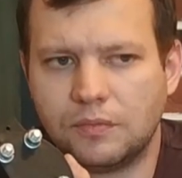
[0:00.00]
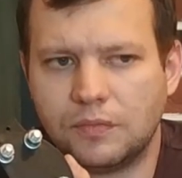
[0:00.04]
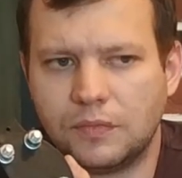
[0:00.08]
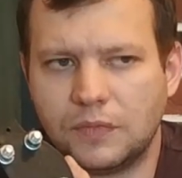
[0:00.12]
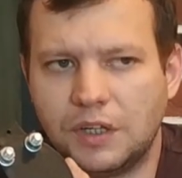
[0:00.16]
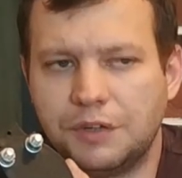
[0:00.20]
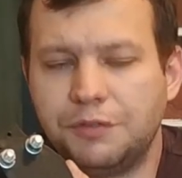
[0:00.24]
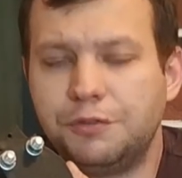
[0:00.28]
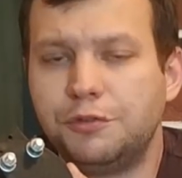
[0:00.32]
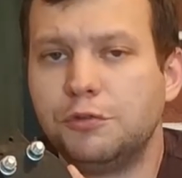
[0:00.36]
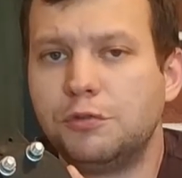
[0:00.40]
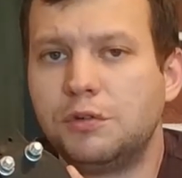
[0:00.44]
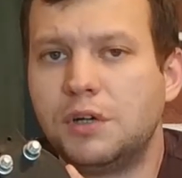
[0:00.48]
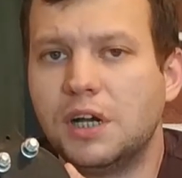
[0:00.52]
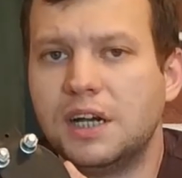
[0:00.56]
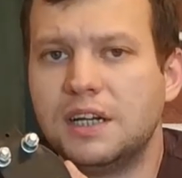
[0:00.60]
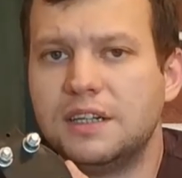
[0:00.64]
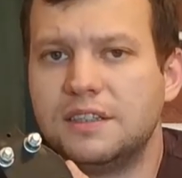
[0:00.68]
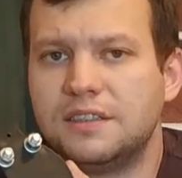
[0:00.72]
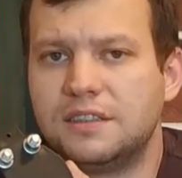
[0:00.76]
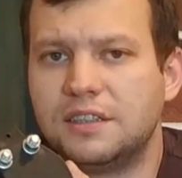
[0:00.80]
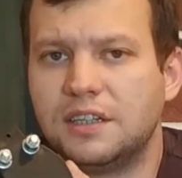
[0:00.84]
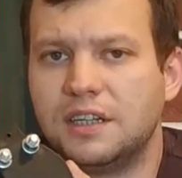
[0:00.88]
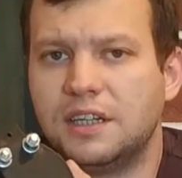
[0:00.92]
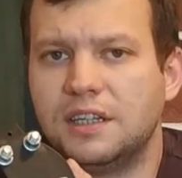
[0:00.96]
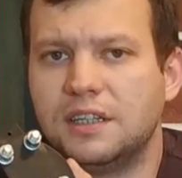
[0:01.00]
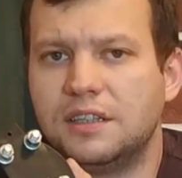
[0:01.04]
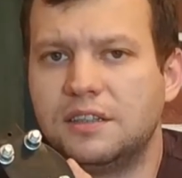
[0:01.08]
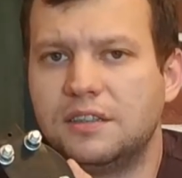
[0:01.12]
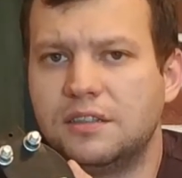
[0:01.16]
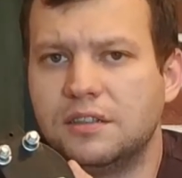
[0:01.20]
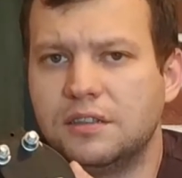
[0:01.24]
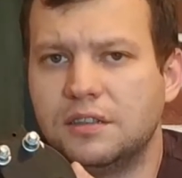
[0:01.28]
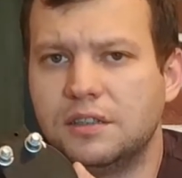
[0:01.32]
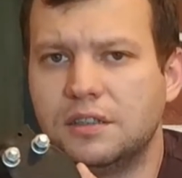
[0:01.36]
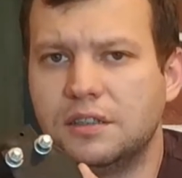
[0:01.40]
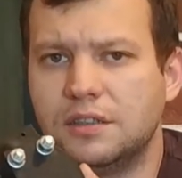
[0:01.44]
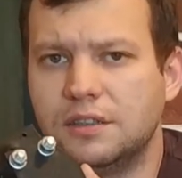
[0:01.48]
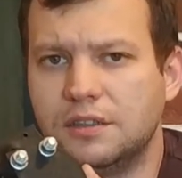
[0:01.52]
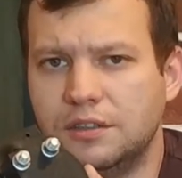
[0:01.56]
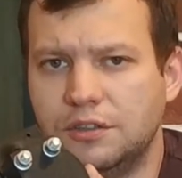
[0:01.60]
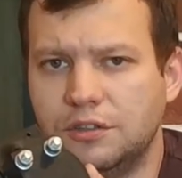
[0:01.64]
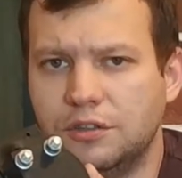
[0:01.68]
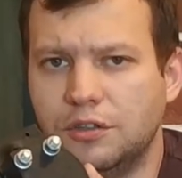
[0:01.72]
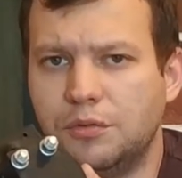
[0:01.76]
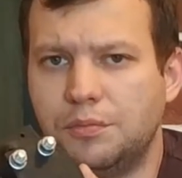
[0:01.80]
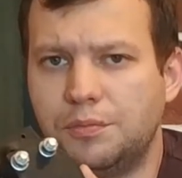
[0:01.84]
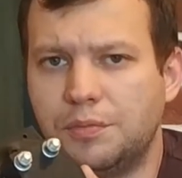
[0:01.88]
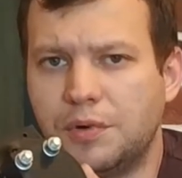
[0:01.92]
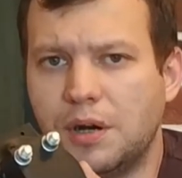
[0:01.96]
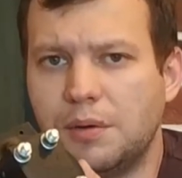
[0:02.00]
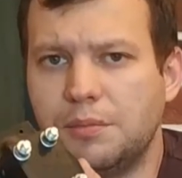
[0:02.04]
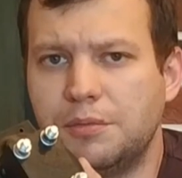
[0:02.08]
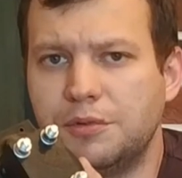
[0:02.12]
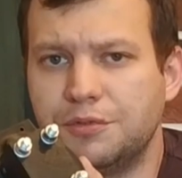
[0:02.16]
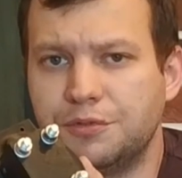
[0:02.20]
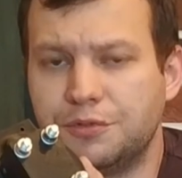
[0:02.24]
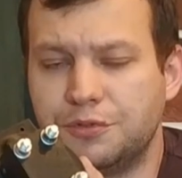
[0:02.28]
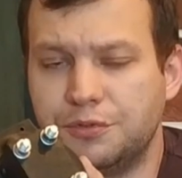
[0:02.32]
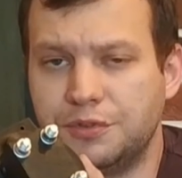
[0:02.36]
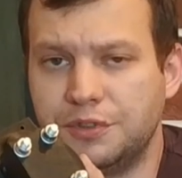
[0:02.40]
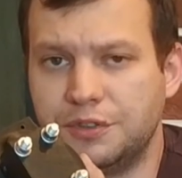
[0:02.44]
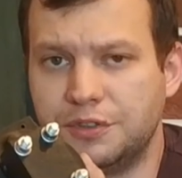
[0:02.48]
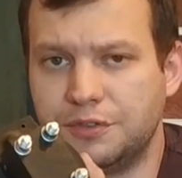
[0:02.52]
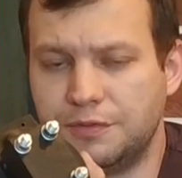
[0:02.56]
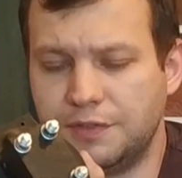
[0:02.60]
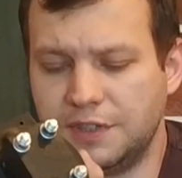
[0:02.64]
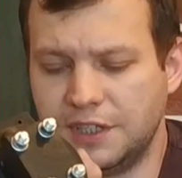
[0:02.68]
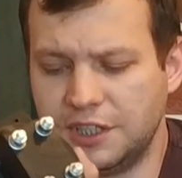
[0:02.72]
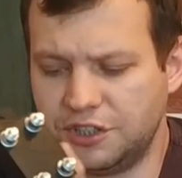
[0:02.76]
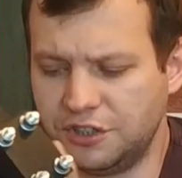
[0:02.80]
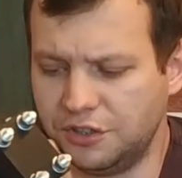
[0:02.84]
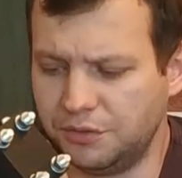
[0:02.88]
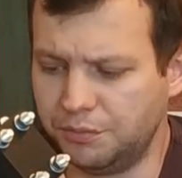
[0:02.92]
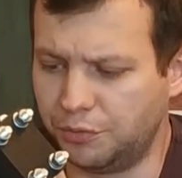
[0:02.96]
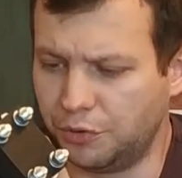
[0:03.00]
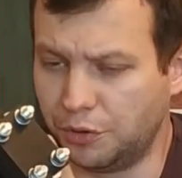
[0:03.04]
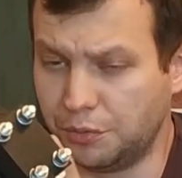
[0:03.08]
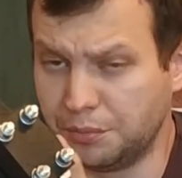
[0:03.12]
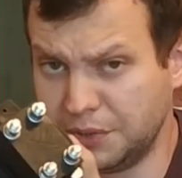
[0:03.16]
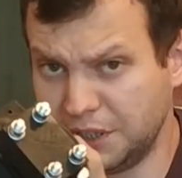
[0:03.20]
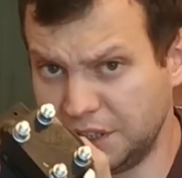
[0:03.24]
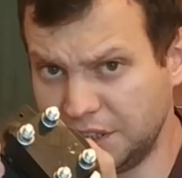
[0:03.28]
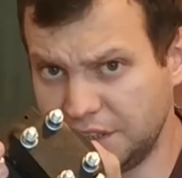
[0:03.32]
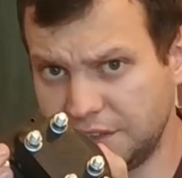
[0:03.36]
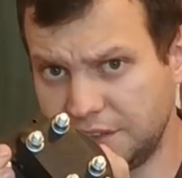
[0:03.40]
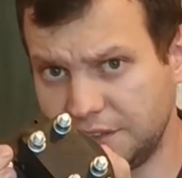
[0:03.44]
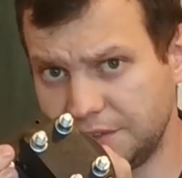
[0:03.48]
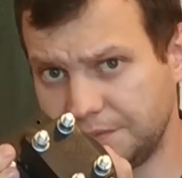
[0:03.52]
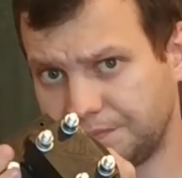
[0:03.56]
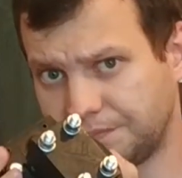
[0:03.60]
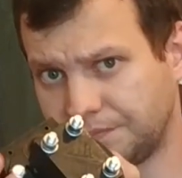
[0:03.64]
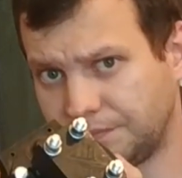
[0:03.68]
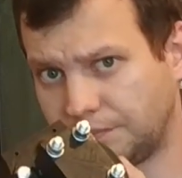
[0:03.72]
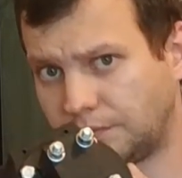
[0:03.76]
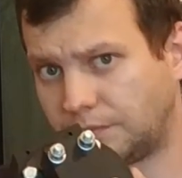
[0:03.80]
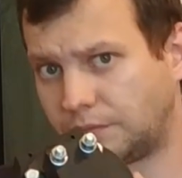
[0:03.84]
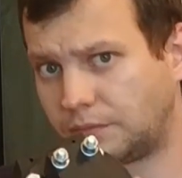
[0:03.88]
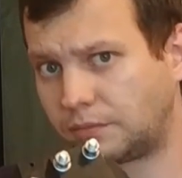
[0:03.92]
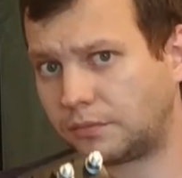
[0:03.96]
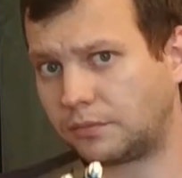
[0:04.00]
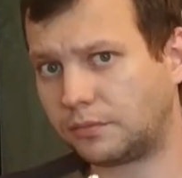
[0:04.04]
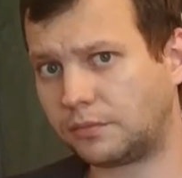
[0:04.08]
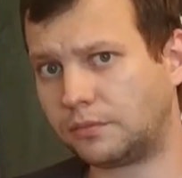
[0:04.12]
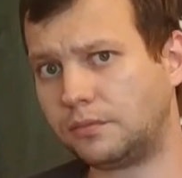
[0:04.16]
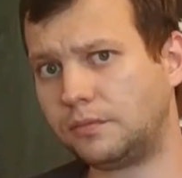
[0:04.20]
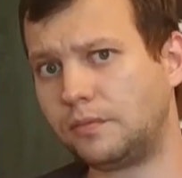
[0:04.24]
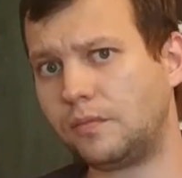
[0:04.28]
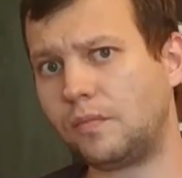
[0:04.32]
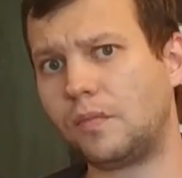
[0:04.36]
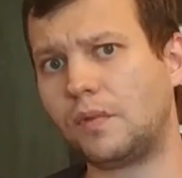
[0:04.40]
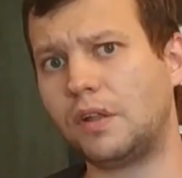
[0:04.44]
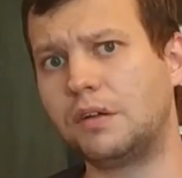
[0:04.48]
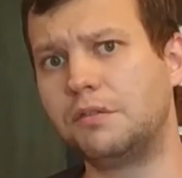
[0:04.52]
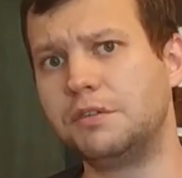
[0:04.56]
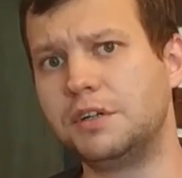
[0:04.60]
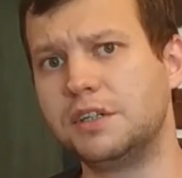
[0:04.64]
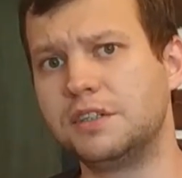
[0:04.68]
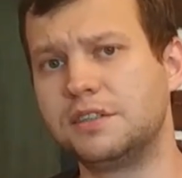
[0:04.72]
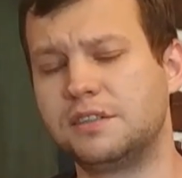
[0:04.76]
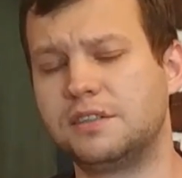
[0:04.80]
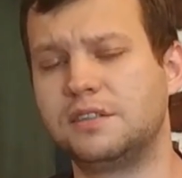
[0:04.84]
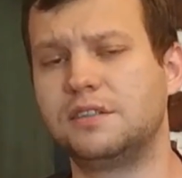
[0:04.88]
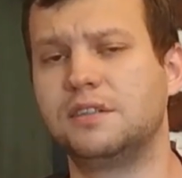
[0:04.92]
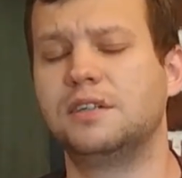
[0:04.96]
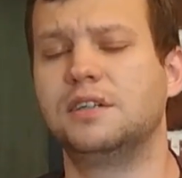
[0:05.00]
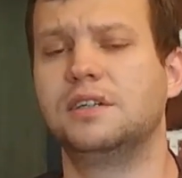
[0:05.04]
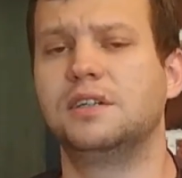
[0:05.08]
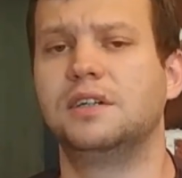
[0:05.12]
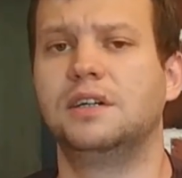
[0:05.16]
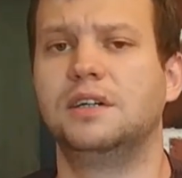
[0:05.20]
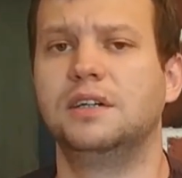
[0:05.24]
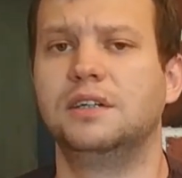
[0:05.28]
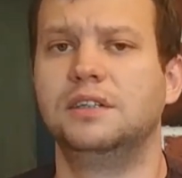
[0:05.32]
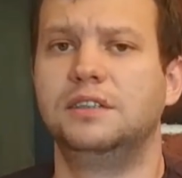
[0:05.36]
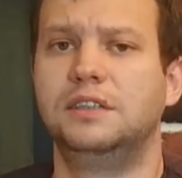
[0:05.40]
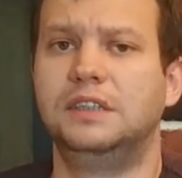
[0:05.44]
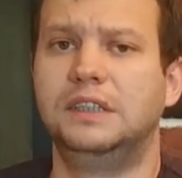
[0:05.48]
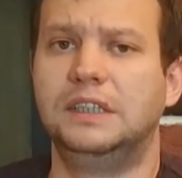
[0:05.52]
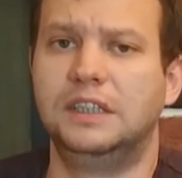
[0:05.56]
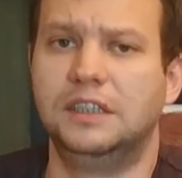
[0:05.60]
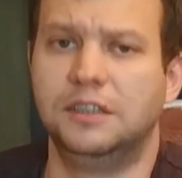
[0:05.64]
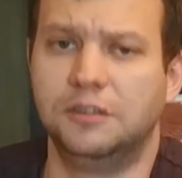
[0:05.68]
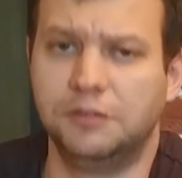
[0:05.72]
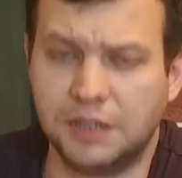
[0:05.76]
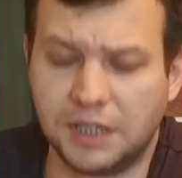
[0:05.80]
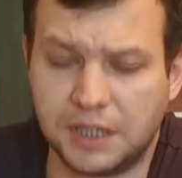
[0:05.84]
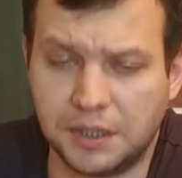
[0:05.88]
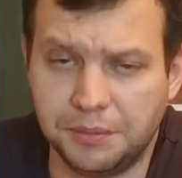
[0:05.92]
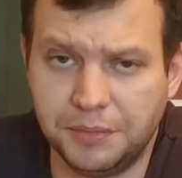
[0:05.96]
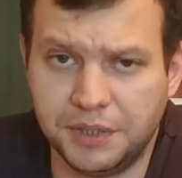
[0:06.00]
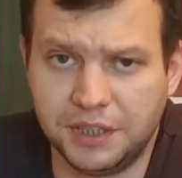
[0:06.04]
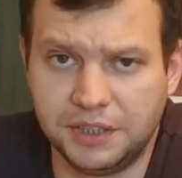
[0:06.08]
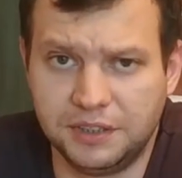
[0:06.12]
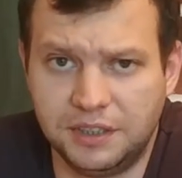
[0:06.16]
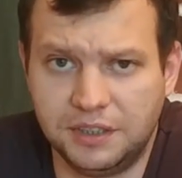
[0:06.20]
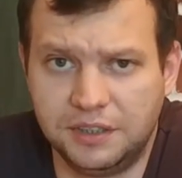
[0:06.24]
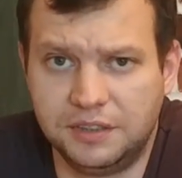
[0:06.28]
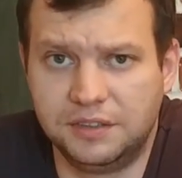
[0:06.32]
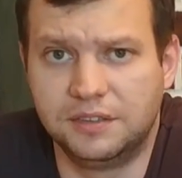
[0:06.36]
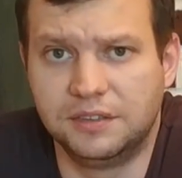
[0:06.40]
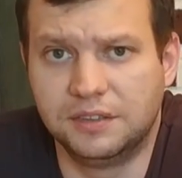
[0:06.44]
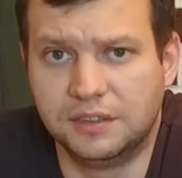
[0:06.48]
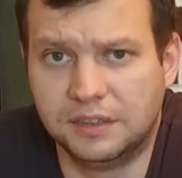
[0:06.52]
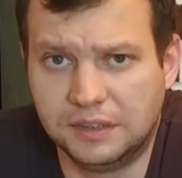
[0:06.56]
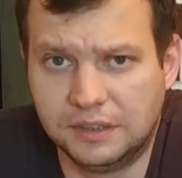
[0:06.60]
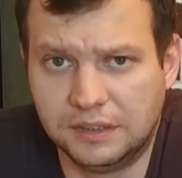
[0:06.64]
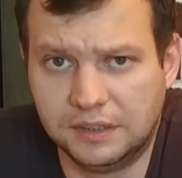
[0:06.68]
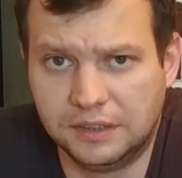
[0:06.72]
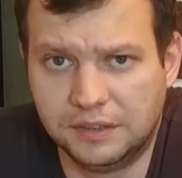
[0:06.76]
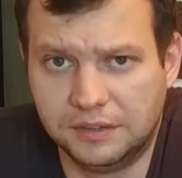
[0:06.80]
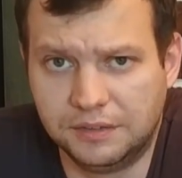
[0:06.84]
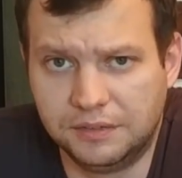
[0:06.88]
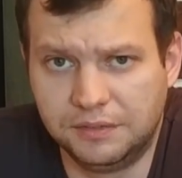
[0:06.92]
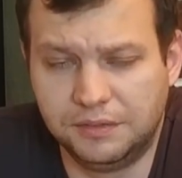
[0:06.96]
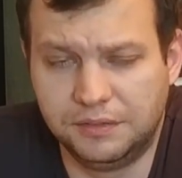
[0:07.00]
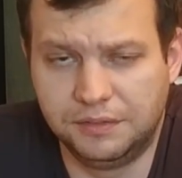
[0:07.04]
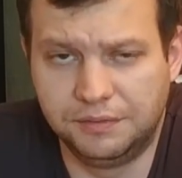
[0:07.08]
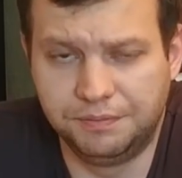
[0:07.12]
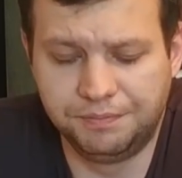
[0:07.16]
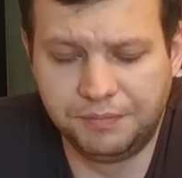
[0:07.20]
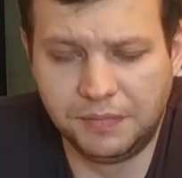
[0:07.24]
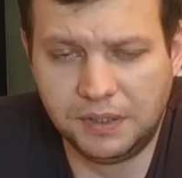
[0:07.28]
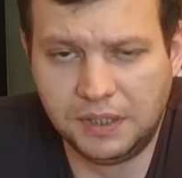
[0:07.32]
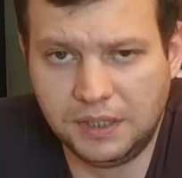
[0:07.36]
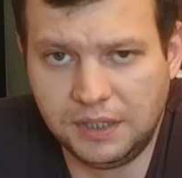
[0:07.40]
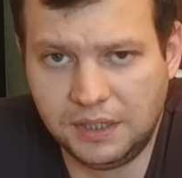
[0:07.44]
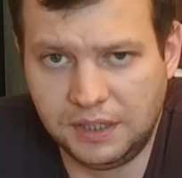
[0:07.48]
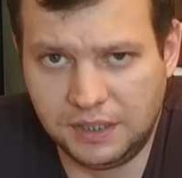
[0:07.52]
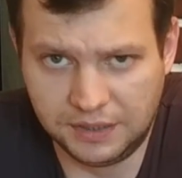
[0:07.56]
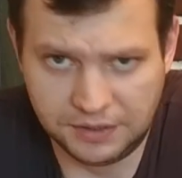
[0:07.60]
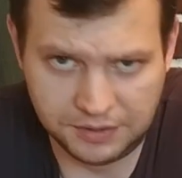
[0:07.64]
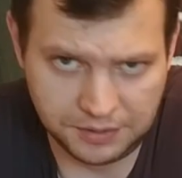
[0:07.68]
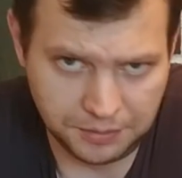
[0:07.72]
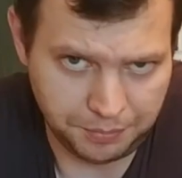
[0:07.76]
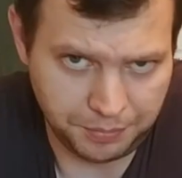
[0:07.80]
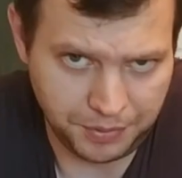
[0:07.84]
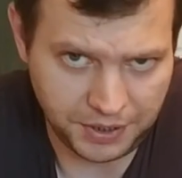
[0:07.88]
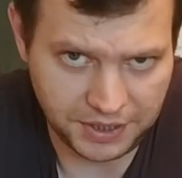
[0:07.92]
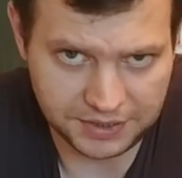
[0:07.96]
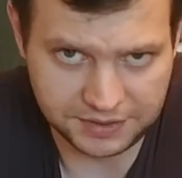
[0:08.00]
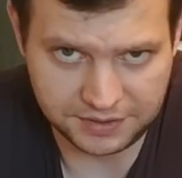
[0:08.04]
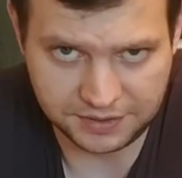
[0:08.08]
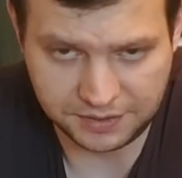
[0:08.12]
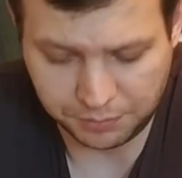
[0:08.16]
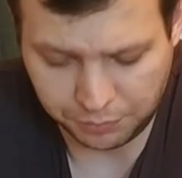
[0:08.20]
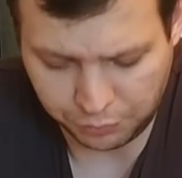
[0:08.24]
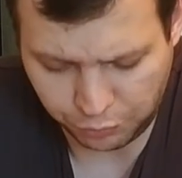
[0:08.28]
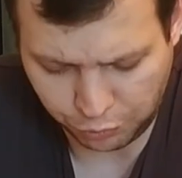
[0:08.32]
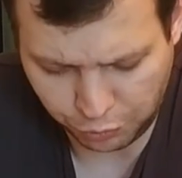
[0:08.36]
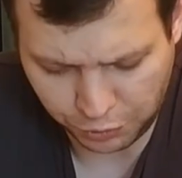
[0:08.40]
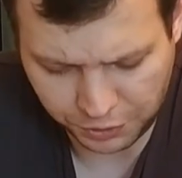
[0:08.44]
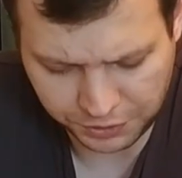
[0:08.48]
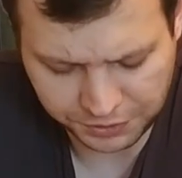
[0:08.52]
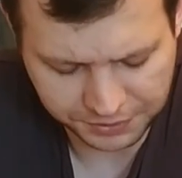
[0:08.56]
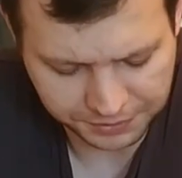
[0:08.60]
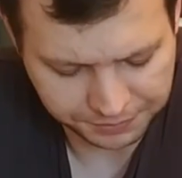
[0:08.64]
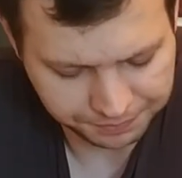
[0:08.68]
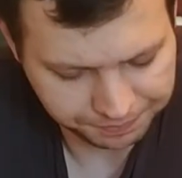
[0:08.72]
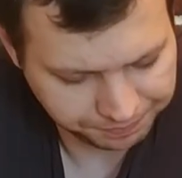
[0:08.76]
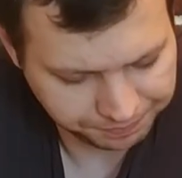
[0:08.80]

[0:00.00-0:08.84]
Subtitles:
a few guys had problems with flashing Pro Minis with the recommended in the past board,